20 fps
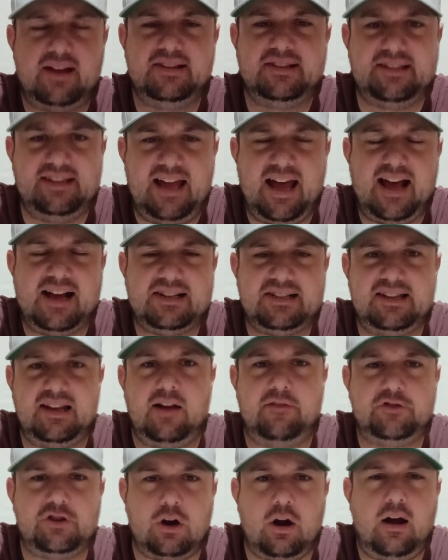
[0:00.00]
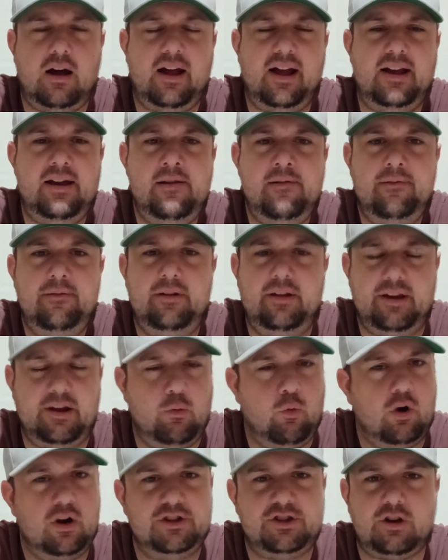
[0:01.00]
snacks that I've tried and you
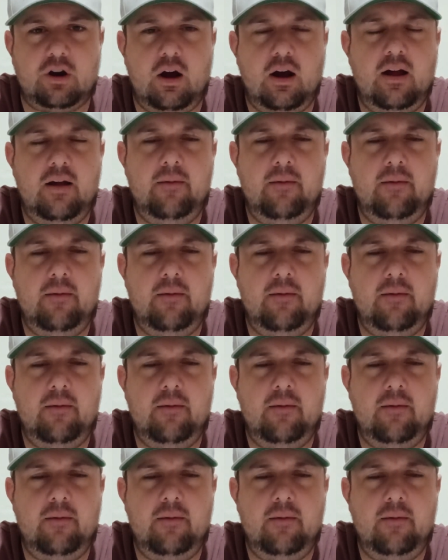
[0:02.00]
want to try